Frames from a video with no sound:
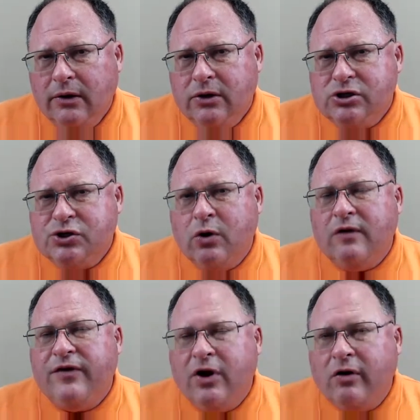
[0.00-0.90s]
So
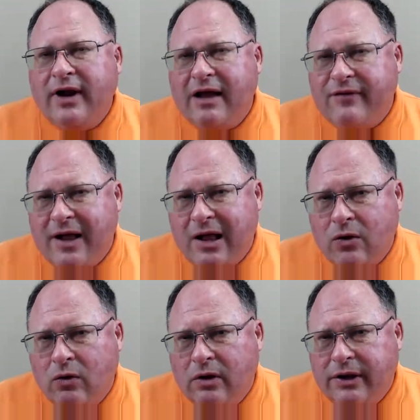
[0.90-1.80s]
if you don't have
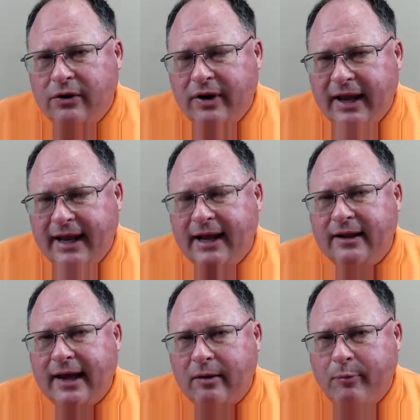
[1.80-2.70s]
alcohol in your hand
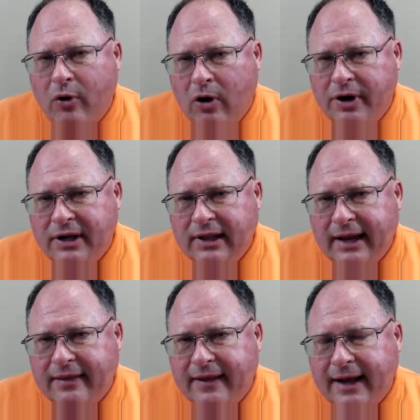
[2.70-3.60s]
at a party
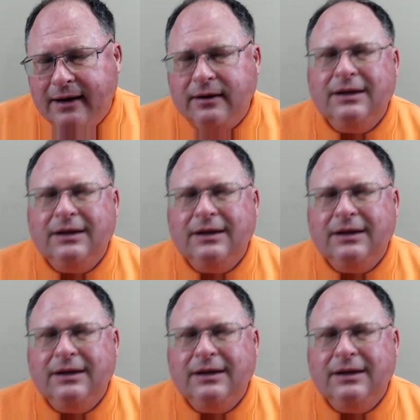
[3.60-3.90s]
like that,